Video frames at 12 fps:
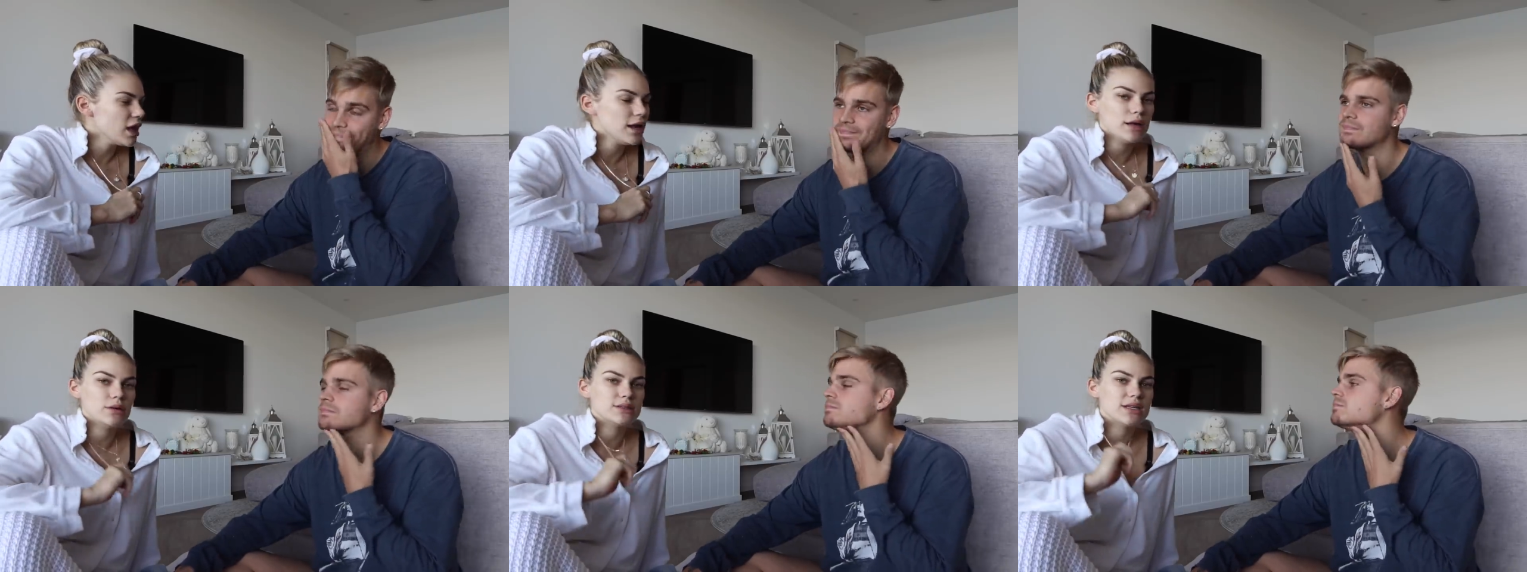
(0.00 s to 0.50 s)

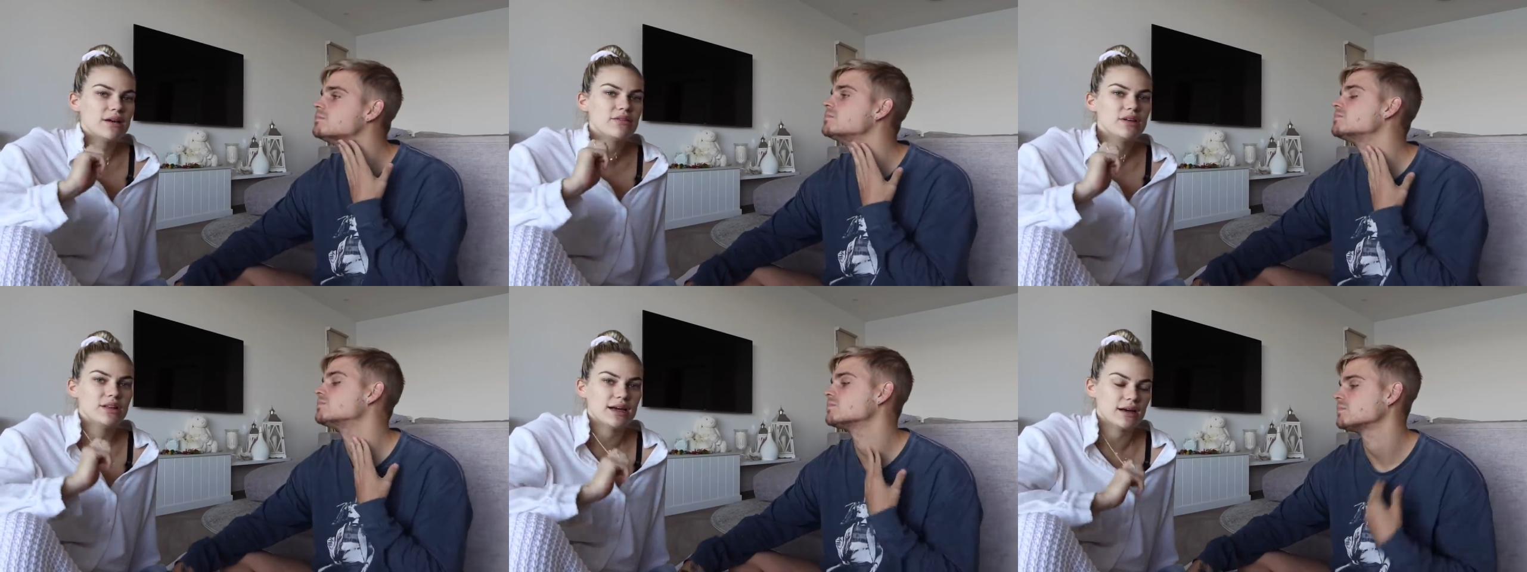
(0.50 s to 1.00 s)
Speaker 1: And he was
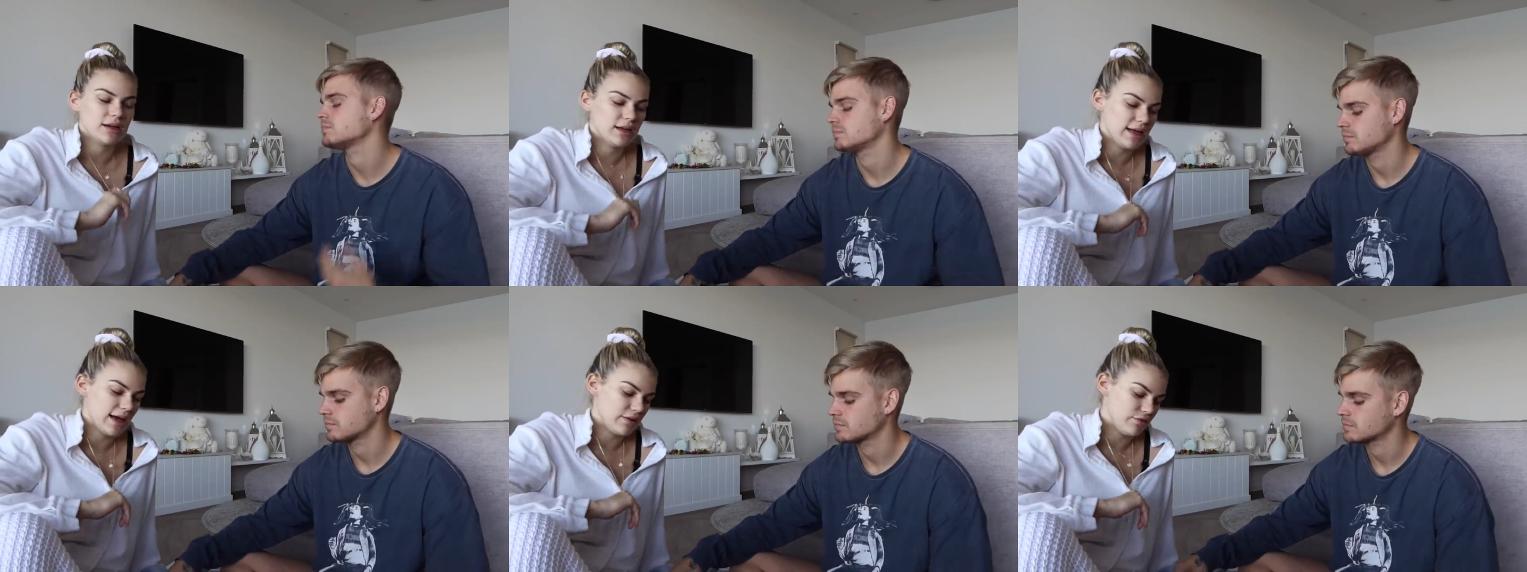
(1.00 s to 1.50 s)
having
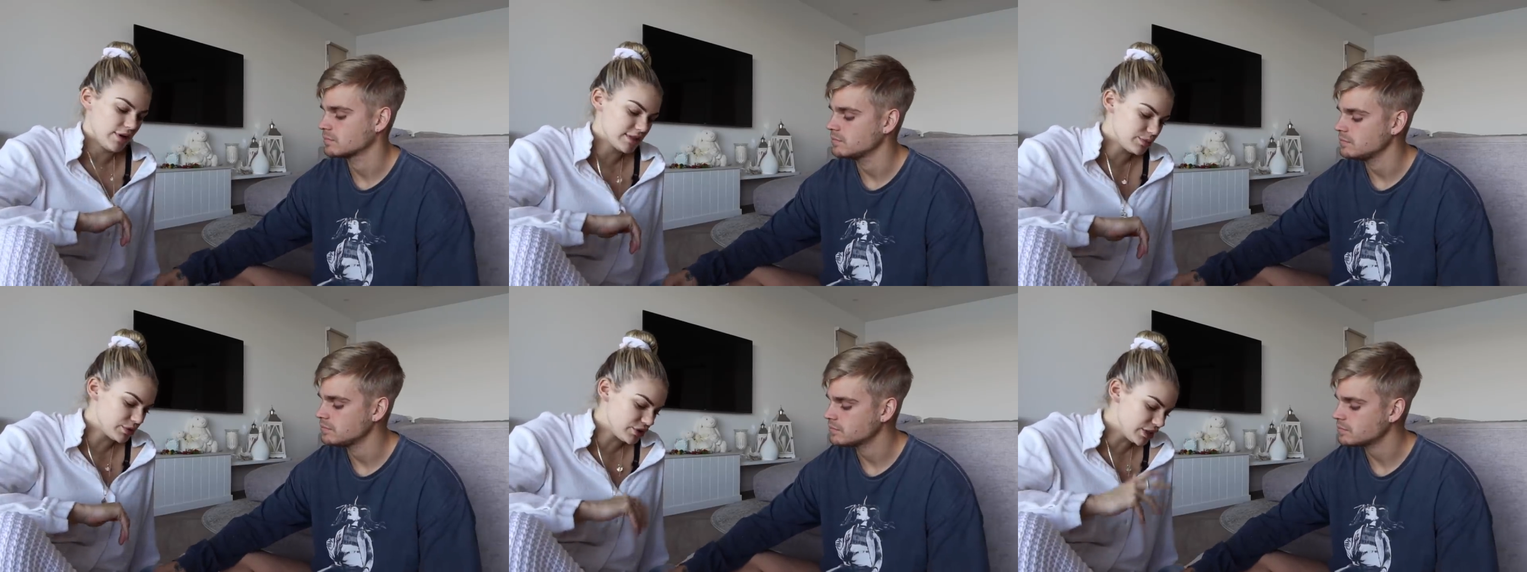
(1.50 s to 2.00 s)
like, he had
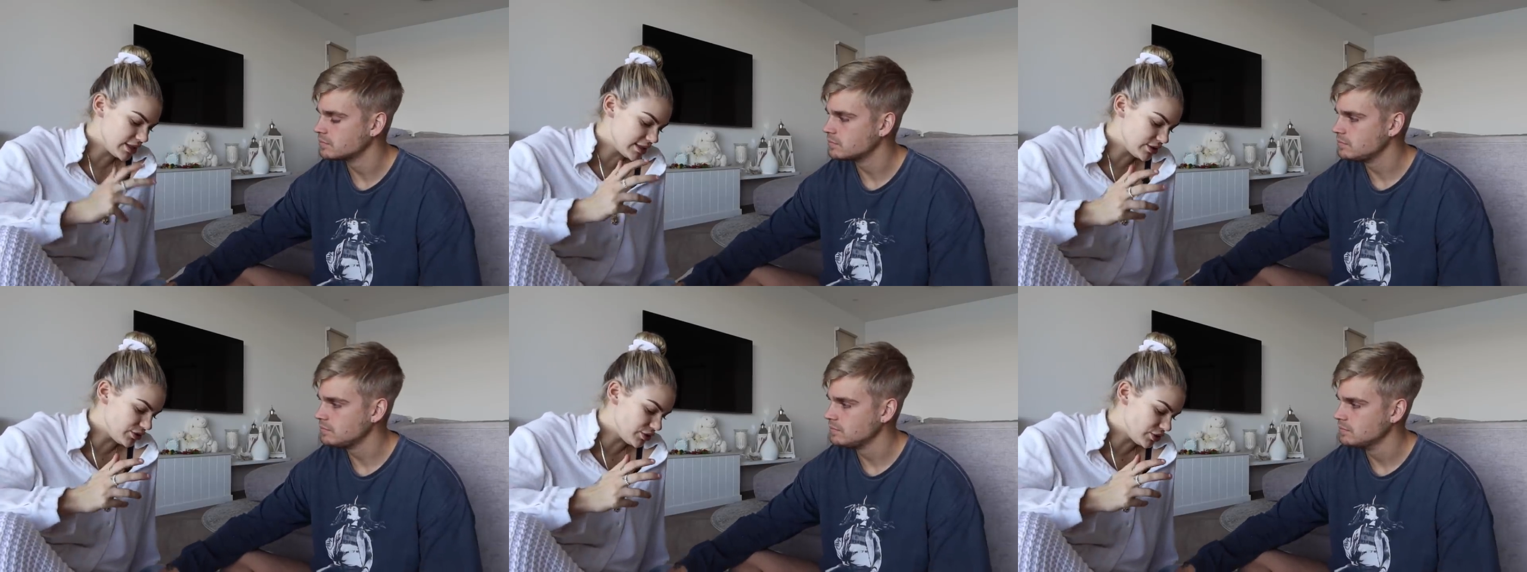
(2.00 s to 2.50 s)
respiratory
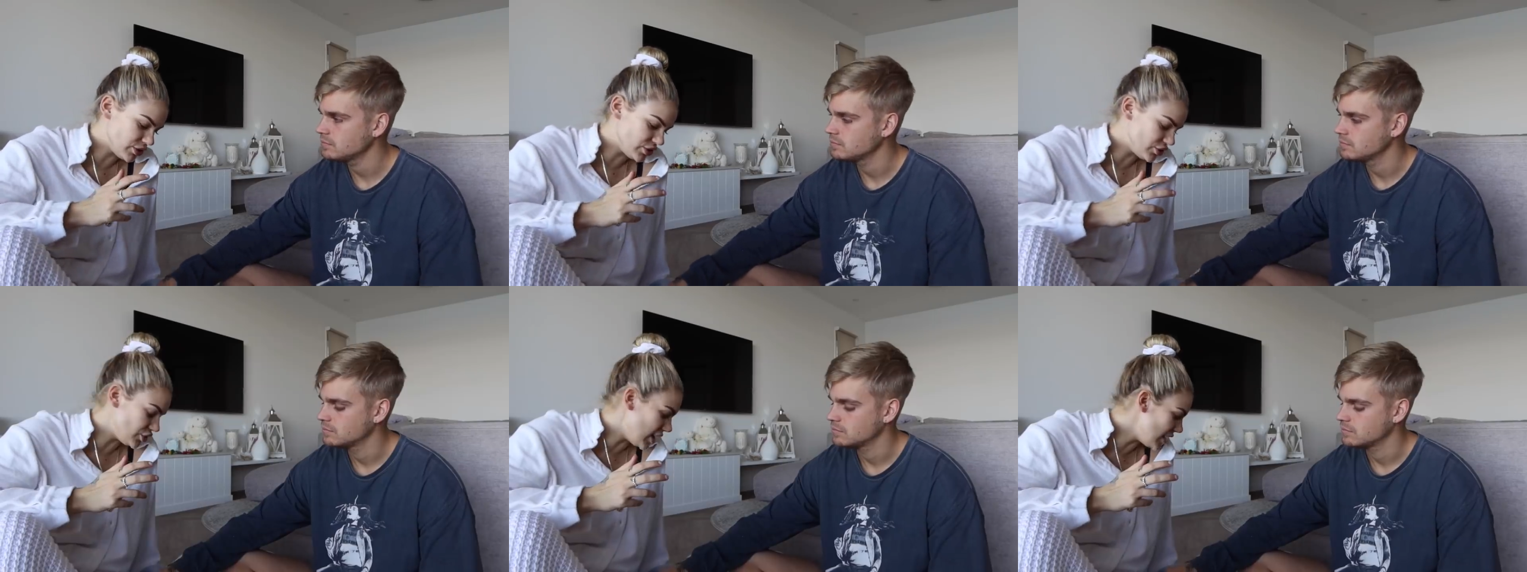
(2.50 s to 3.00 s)
dis
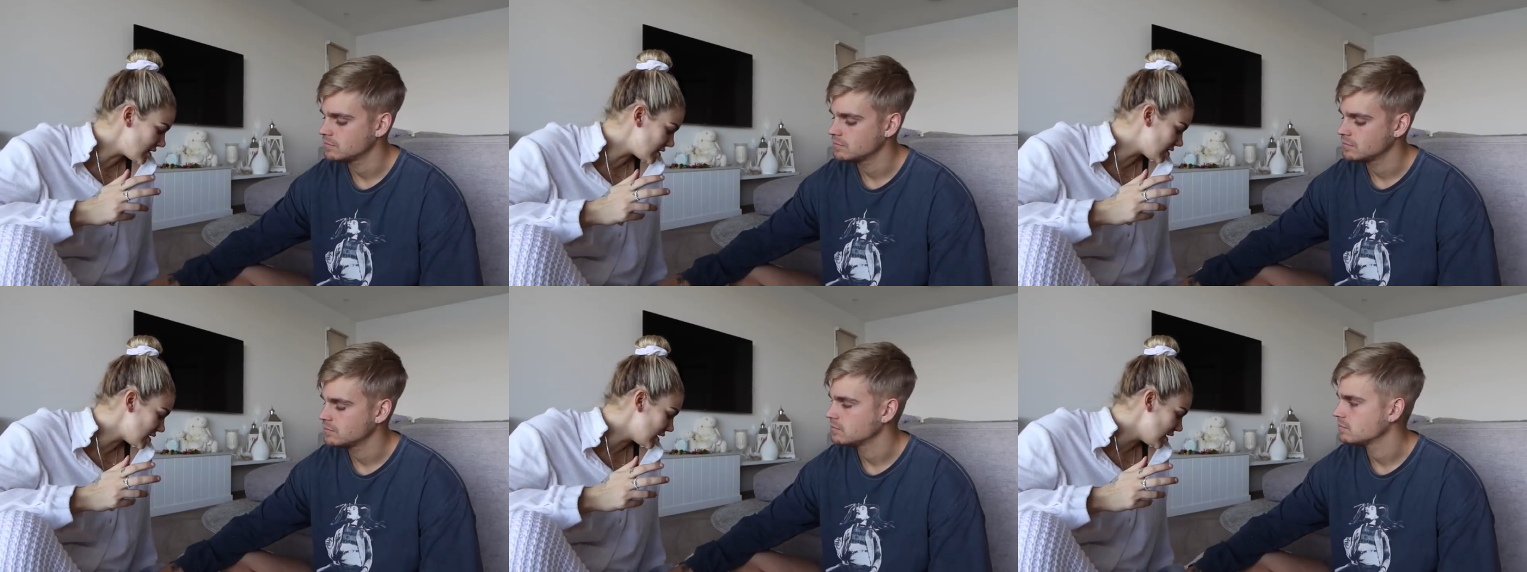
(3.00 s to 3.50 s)

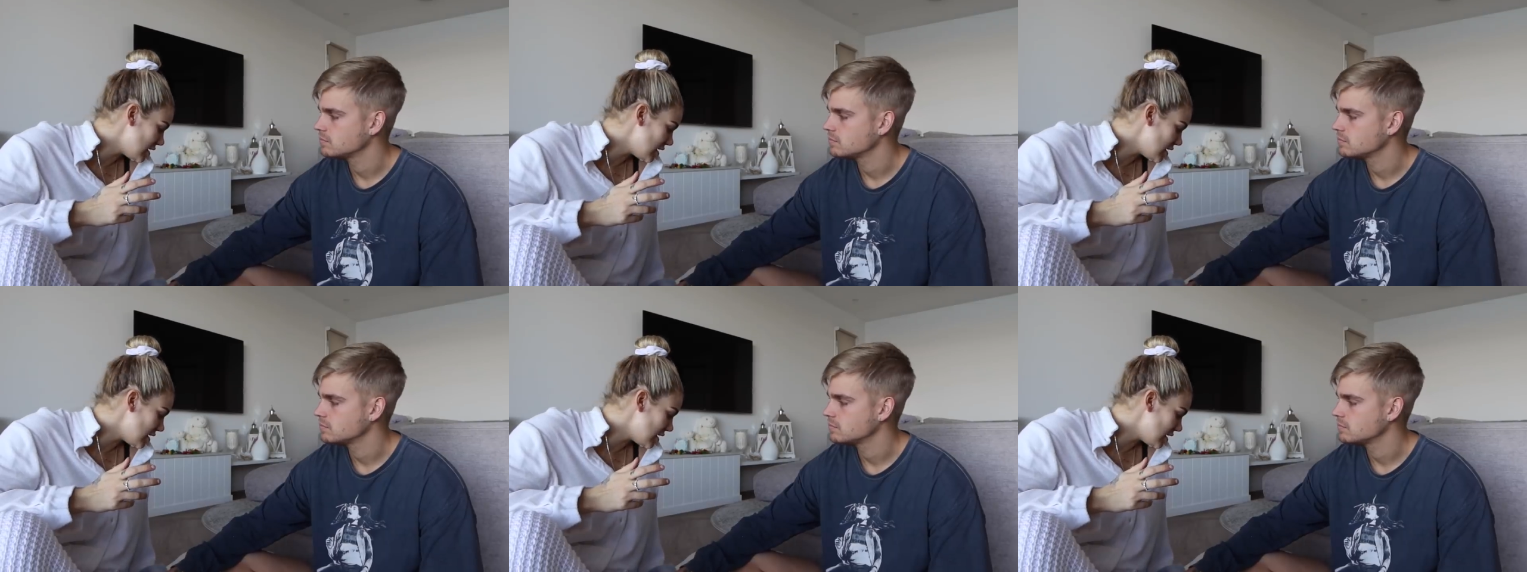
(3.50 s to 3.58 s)
distress.